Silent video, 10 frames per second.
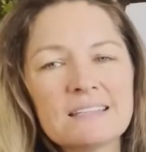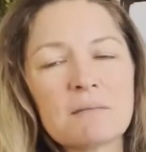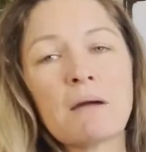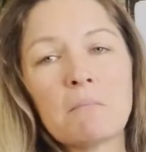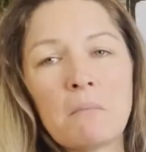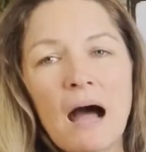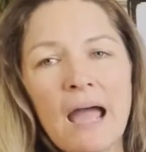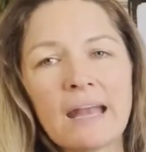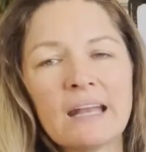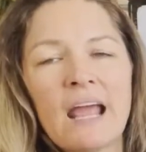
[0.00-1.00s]
in my
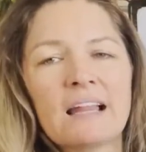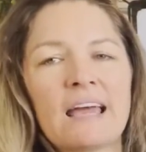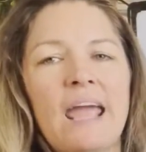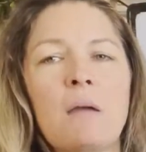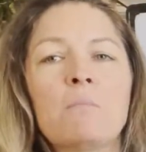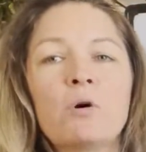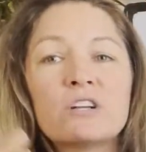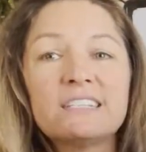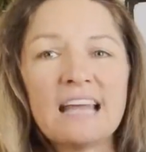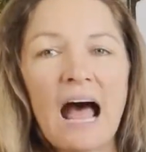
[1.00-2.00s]
mind like a
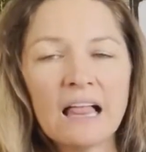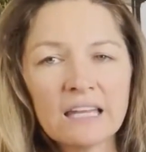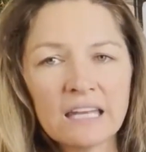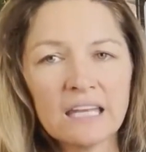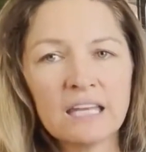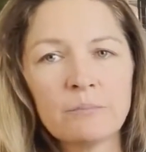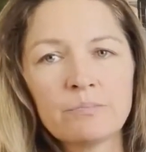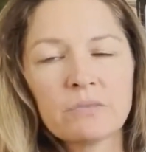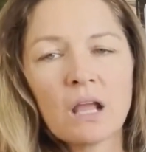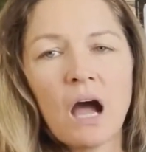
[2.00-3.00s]
modality
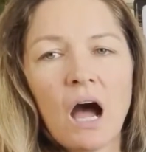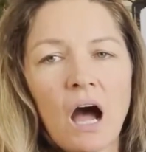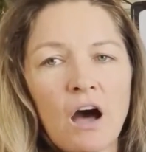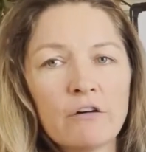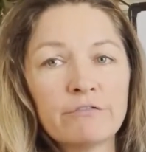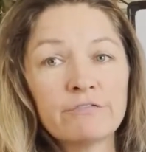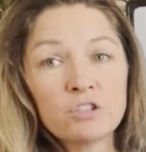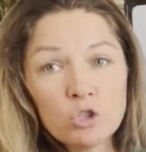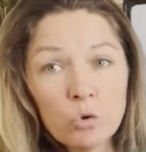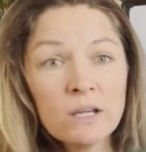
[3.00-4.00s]
of
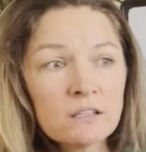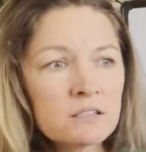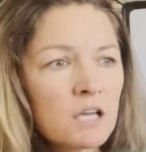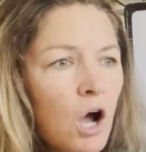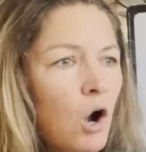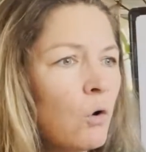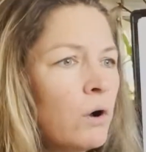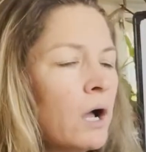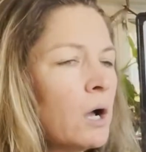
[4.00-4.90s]
doing so,